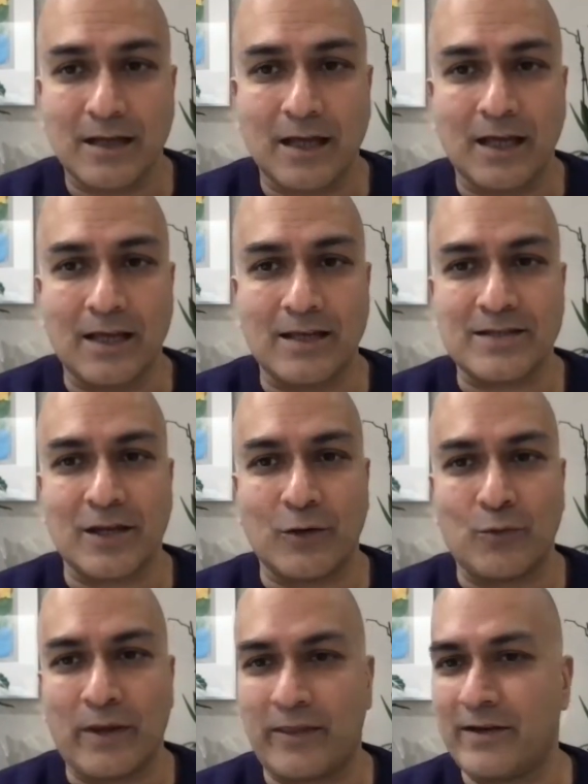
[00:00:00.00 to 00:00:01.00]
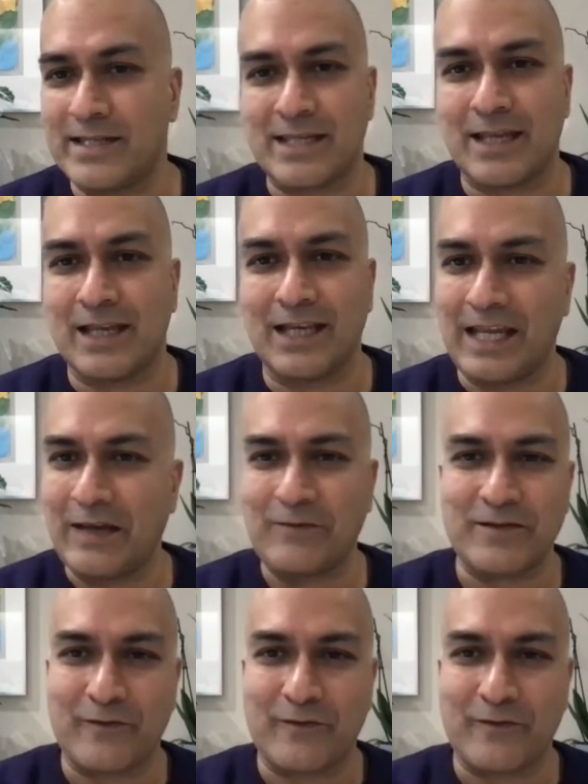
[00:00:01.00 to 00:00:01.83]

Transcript: Uh, so whether it's leaves